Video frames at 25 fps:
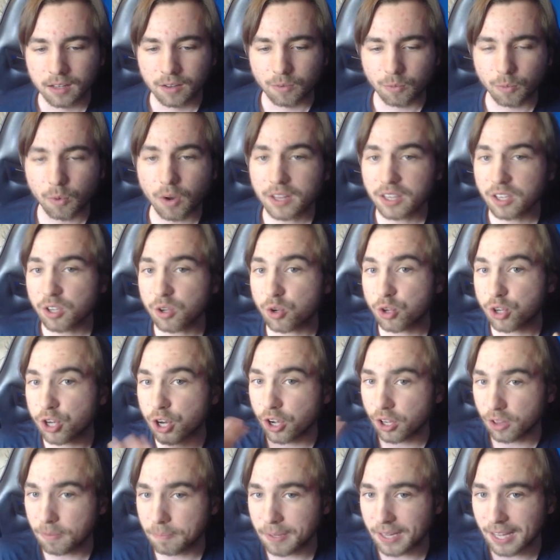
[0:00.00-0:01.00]
One you
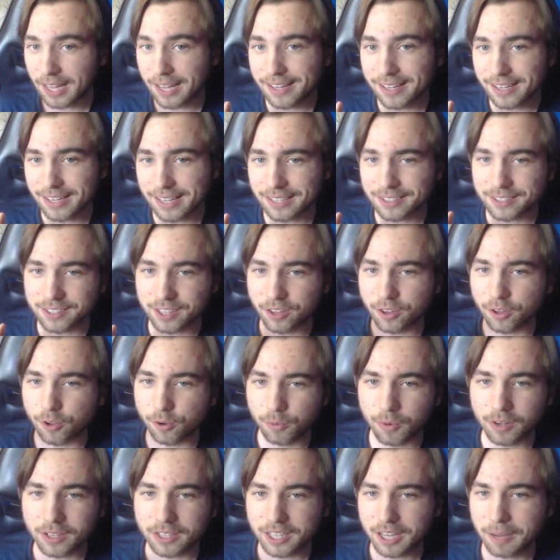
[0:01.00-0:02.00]
could play is the new
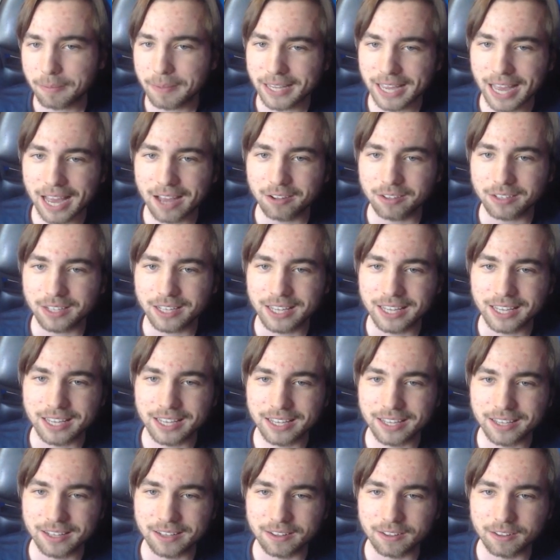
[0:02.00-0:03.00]
one coming out
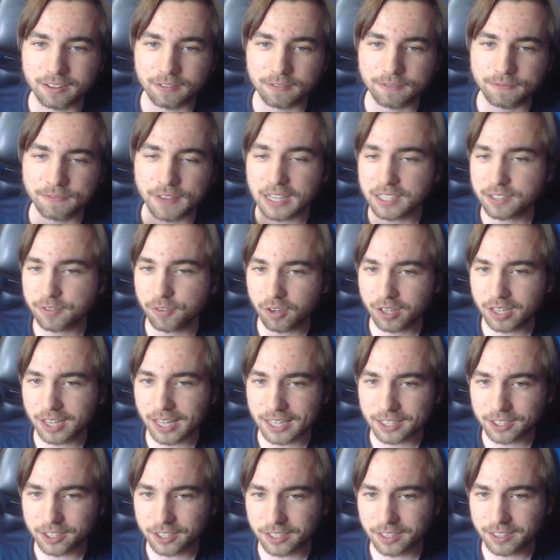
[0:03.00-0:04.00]
in Festival
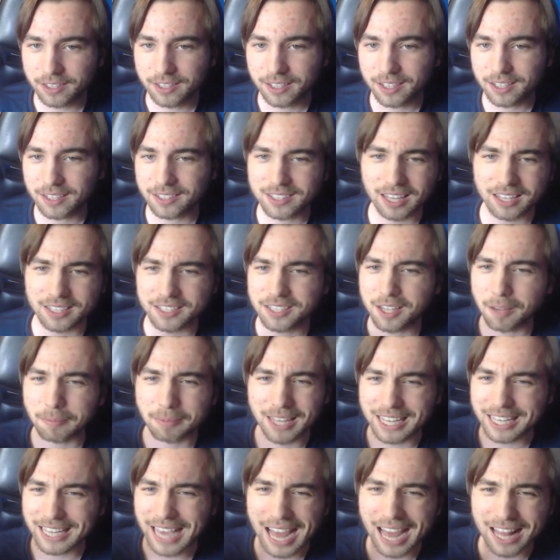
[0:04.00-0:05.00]
Collection. It's like
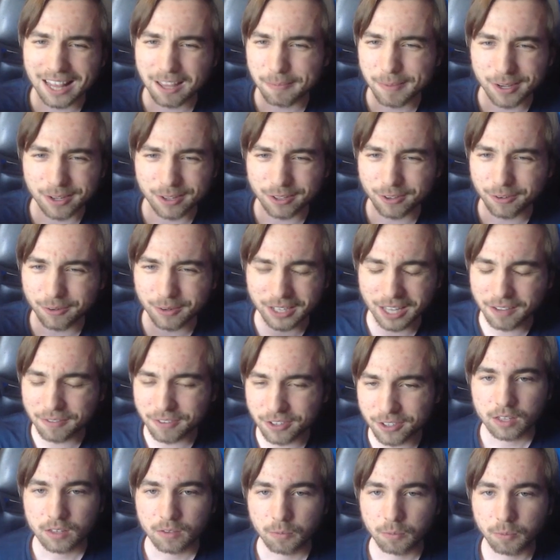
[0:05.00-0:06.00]
something Caliban or
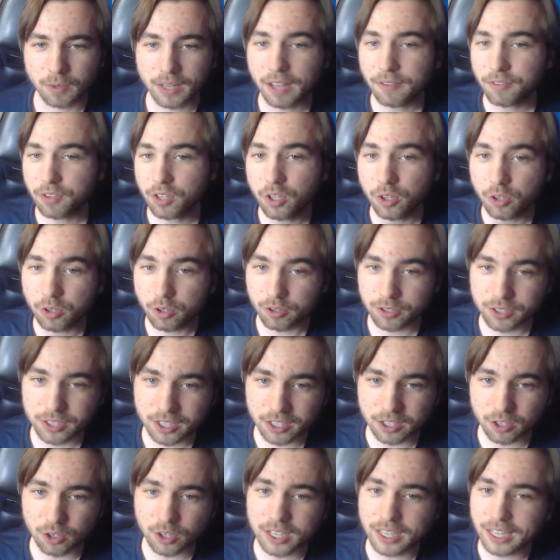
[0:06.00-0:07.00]
whatever. Whenever you use
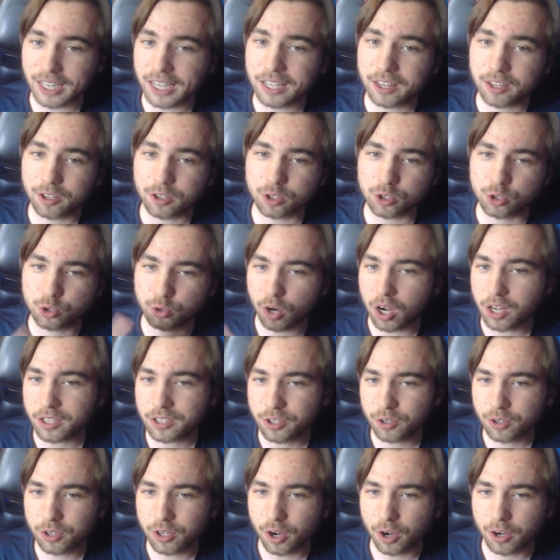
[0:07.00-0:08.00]
it, you can either draw
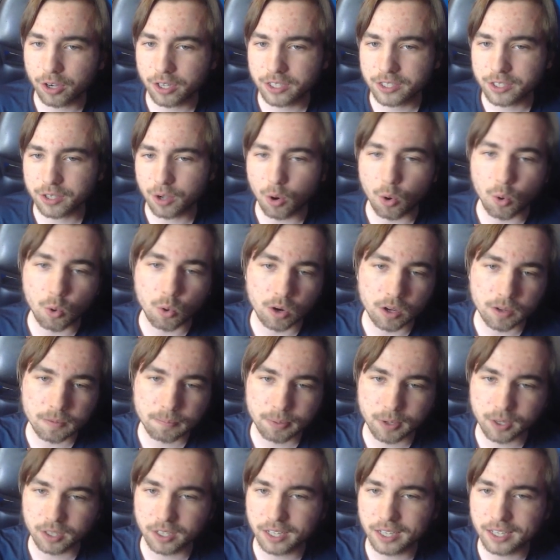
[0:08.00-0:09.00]
2 cards or
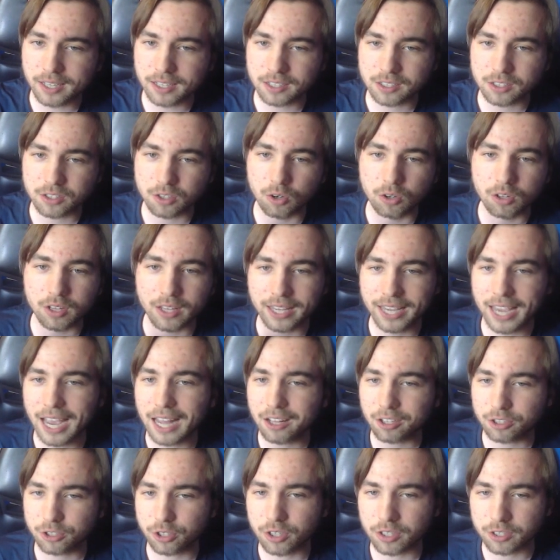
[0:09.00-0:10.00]
put it into Soul and
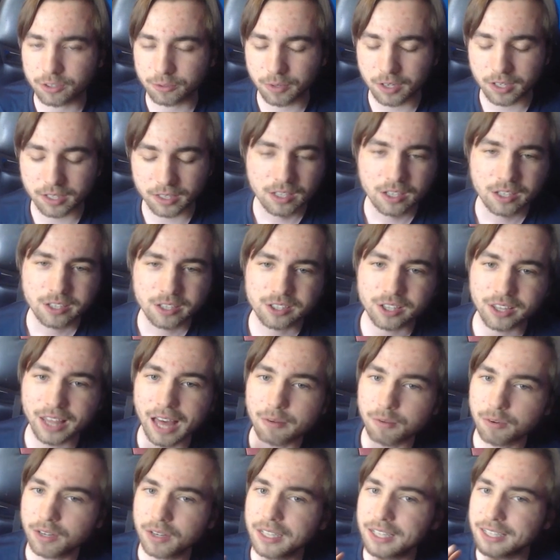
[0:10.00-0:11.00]
countercharge 1. So
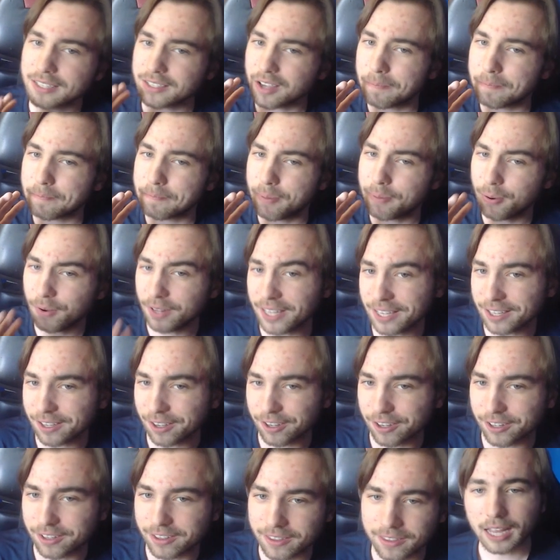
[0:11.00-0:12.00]
that one is pretty
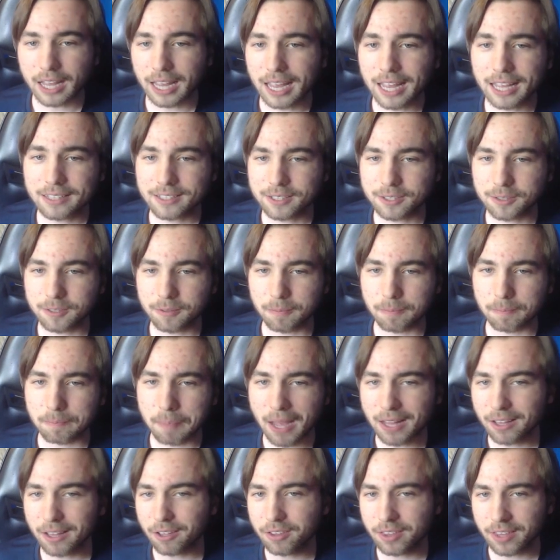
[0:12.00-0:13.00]
good. It's
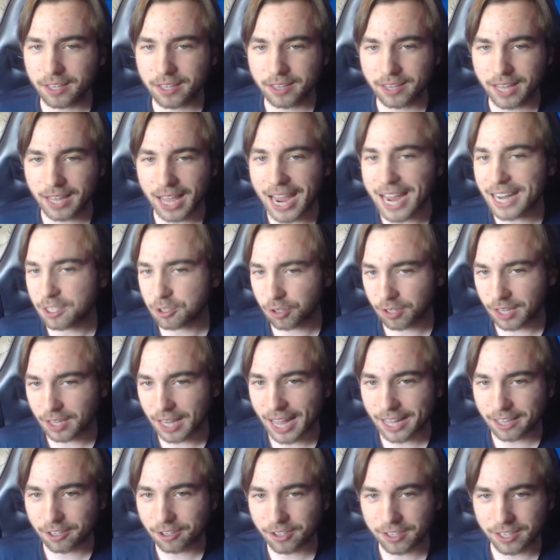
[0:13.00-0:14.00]
better than Angel
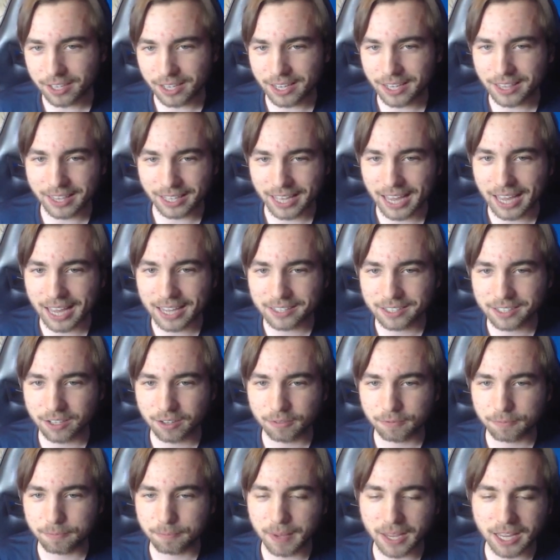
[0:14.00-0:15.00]
Ladder in the case
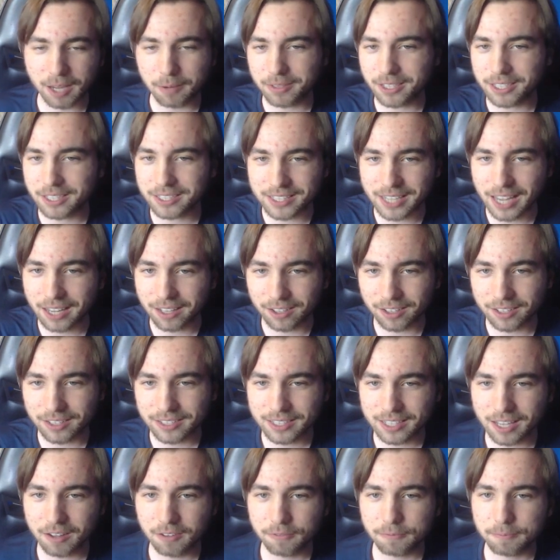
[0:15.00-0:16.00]
of being able to cycle
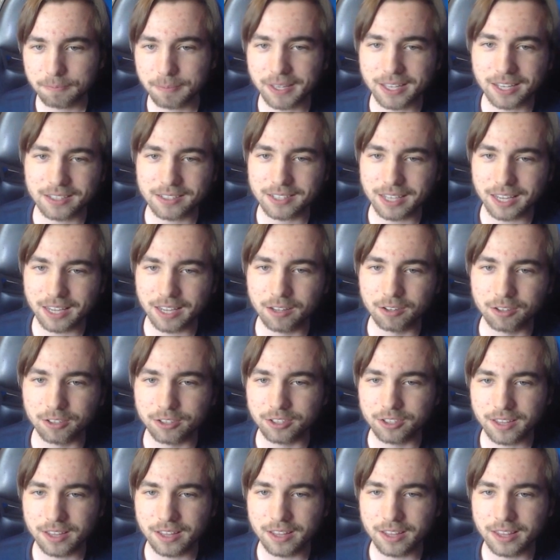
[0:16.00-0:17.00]
itself because
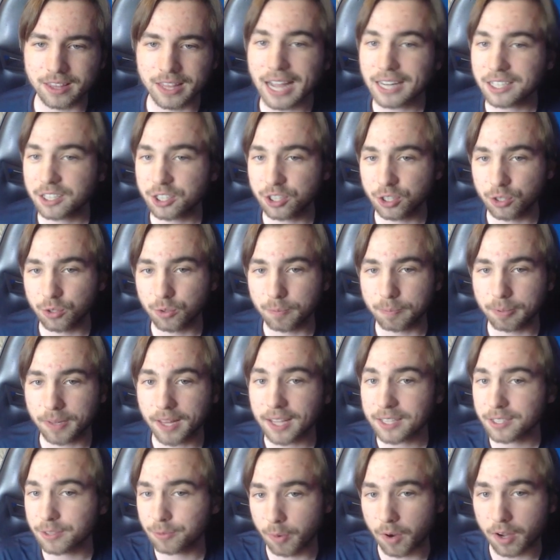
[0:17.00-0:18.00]
it'll net you
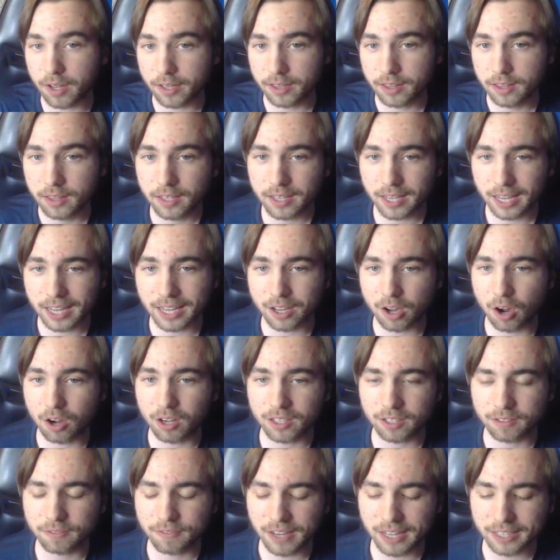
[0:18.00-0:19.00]
+1 in
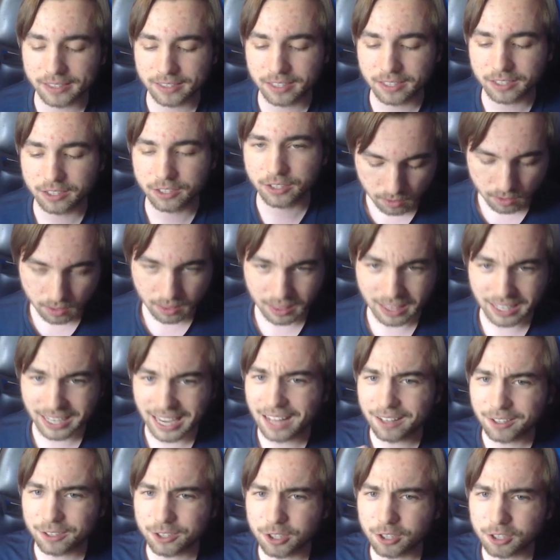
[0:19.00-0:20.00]
card advantage. The
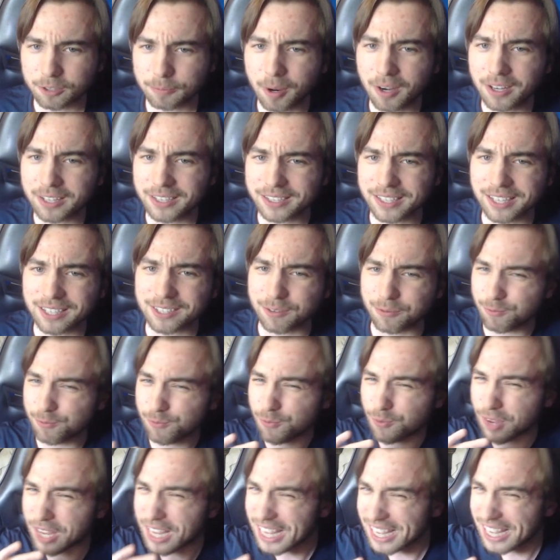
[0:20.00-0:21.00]
countercharge point doesn't
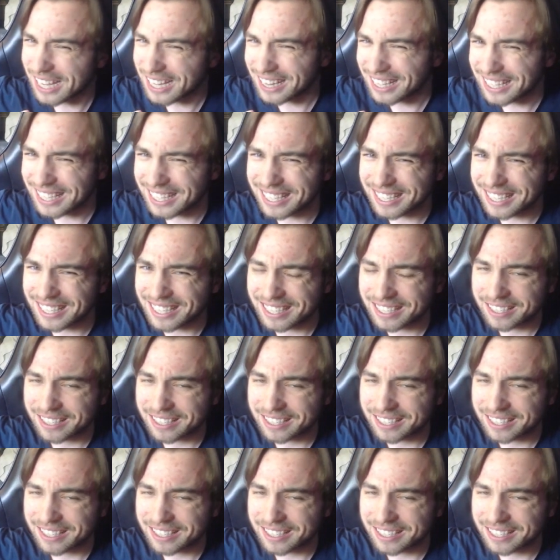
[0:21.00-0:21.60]
really